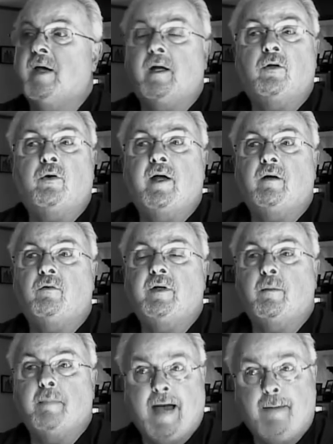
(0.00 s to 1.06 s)
We had to learn how to
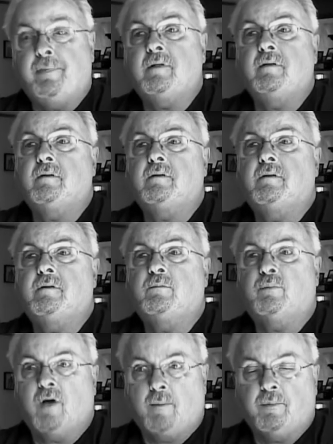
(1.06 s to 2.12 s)
read a map
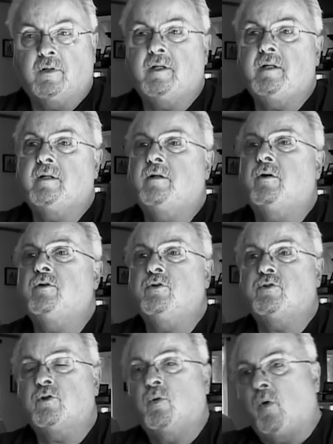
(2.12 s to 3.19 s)
properly, you know,
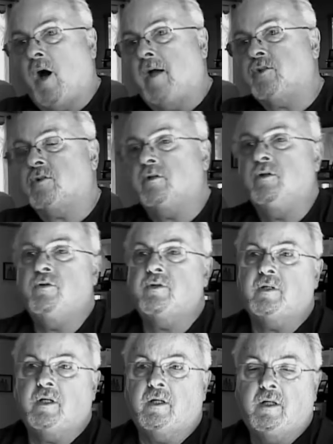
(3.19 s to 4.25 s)
using a watch and
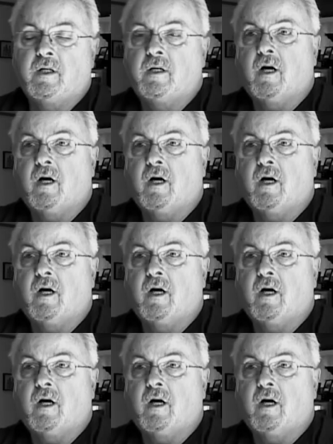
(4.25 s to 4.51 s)
using a,